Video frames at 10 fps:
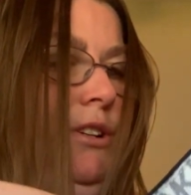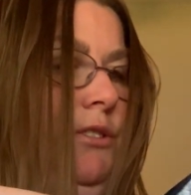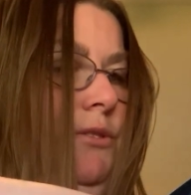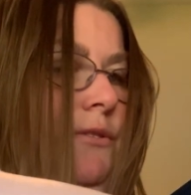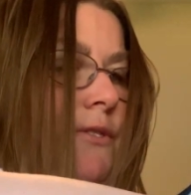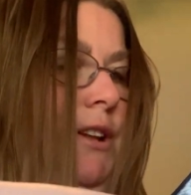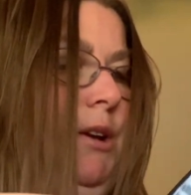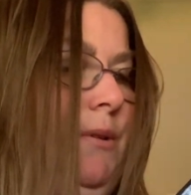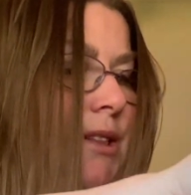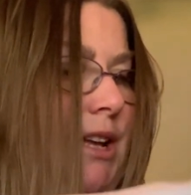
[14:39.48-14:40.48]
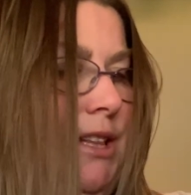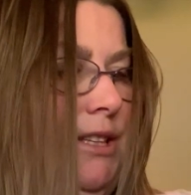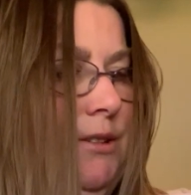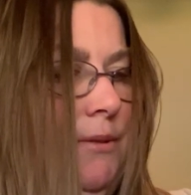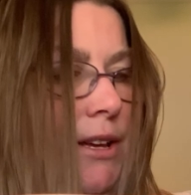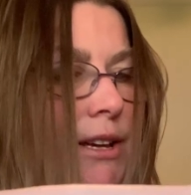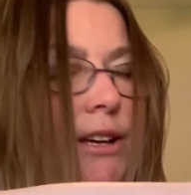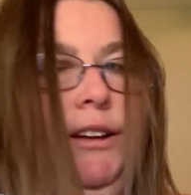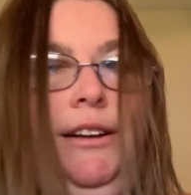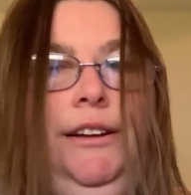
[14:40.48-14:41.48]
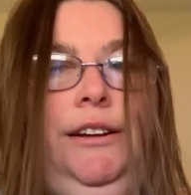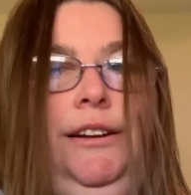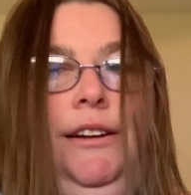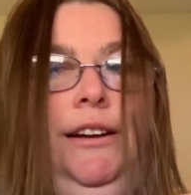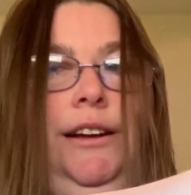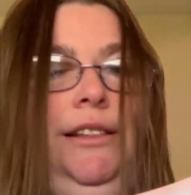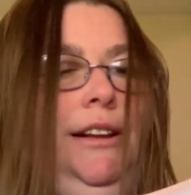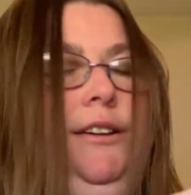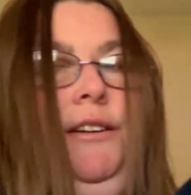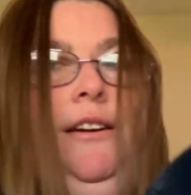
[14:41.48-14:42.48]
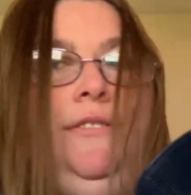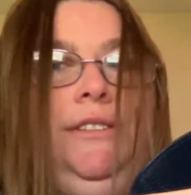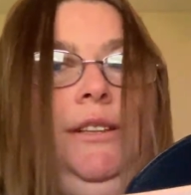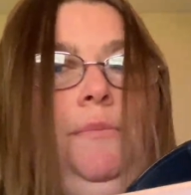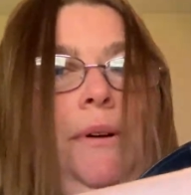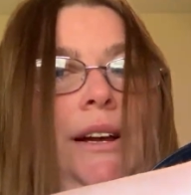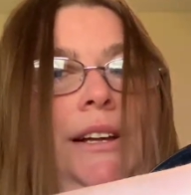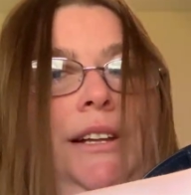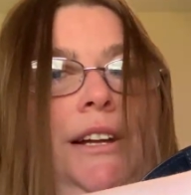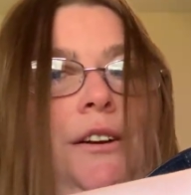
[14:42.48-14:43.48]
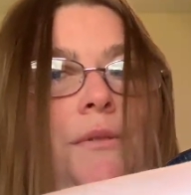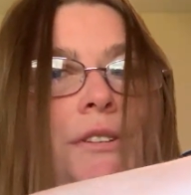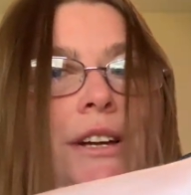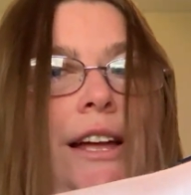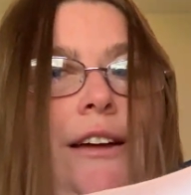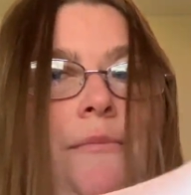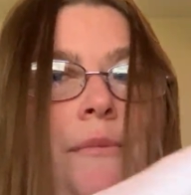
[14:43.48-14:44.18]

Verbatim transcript: I'll do a video on that this week. And then you have a slip pocket here, which I have